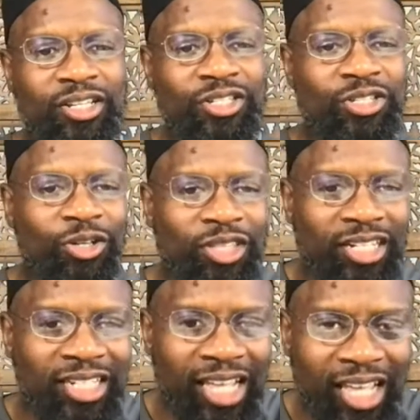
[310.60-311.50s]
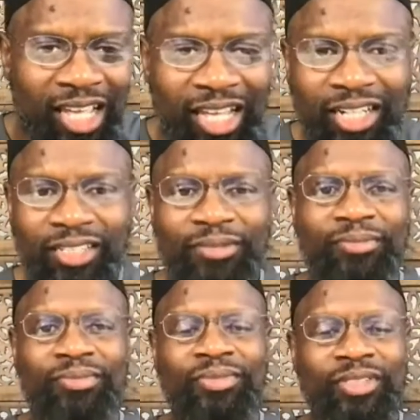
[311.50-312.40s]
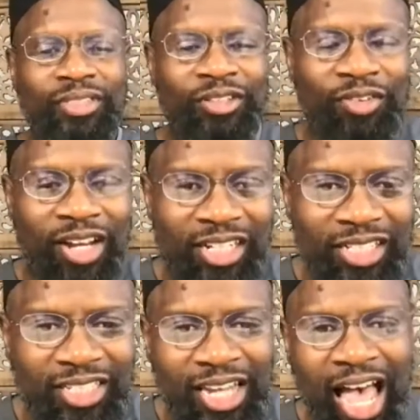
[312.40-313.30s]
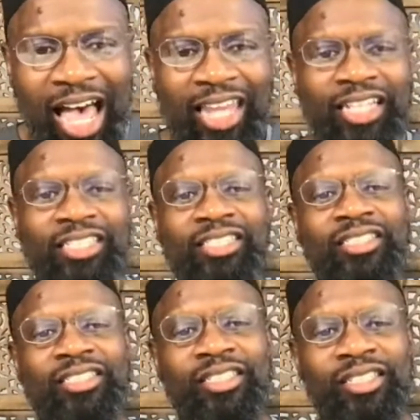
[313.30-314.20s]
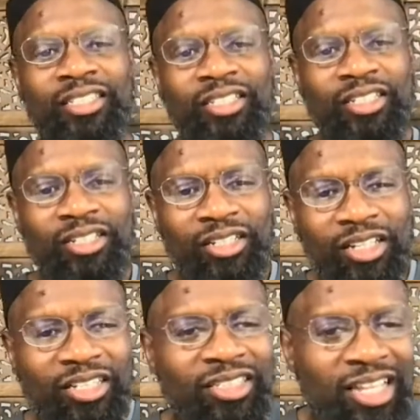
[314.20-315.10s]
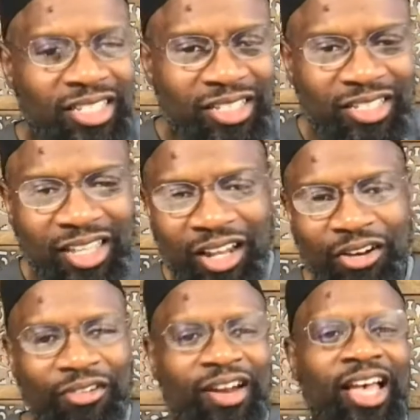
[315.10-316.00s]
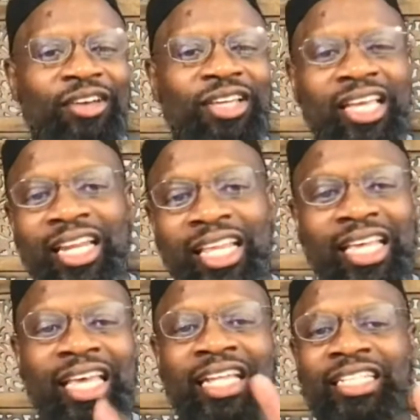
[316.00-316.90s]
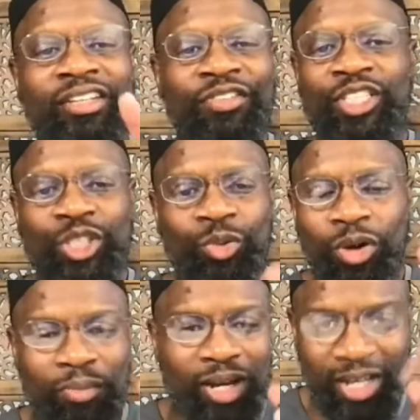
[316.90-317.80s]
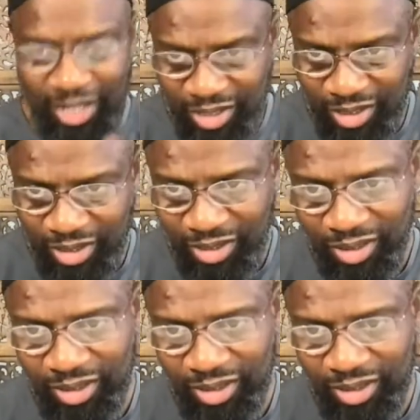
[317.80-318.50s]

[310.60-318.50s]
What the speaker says: So the deen, the religious knowledge, doesn't center around any individual among us.